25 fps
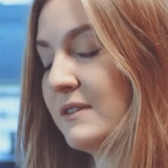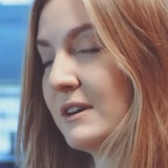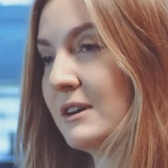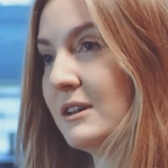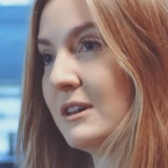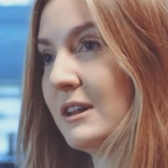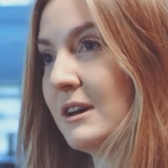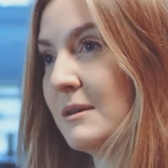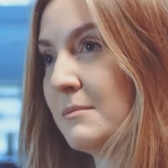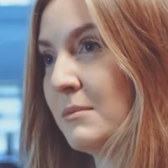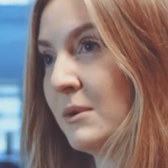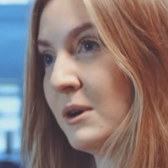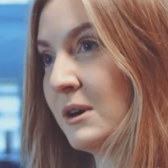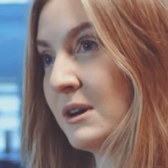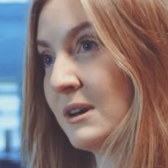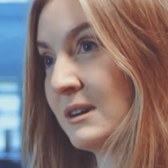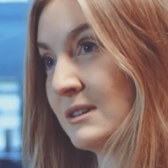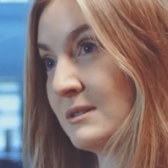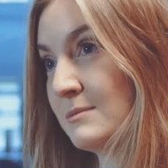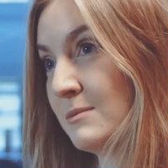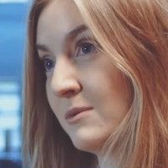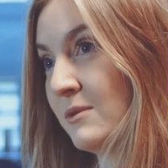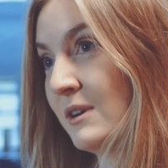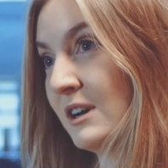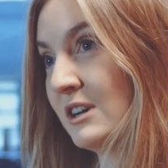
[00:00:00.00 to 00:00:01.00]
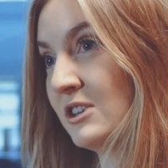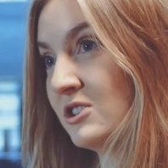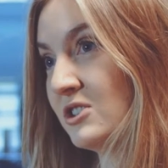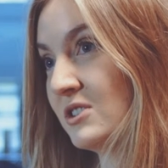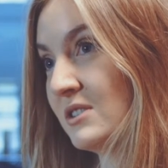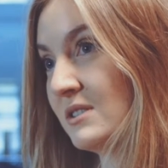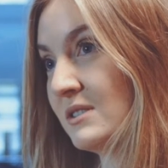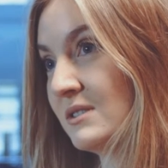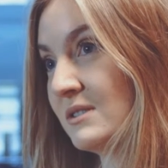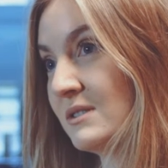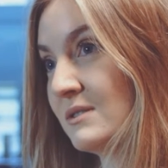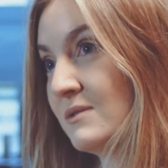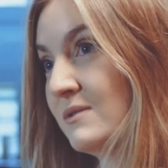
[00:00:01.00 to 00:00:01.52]
feel like my
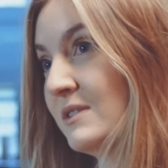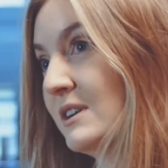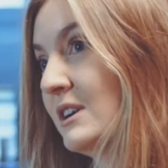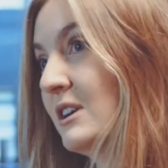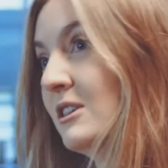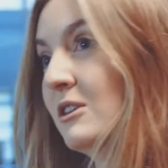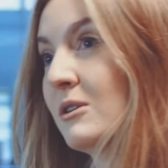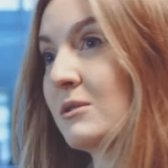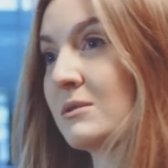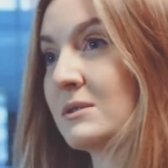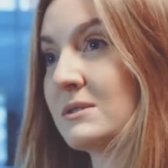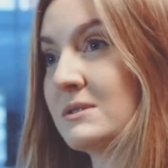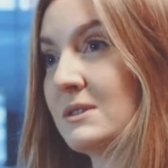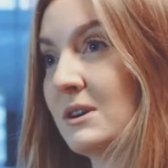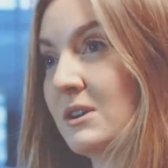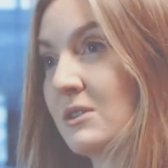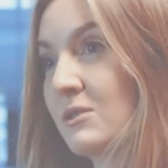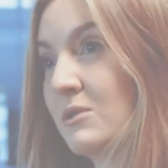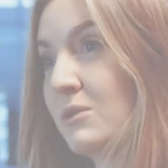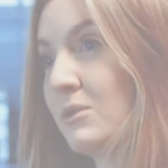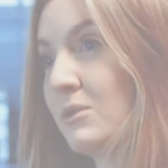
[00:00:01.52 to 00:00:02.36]
aspirations fit alongside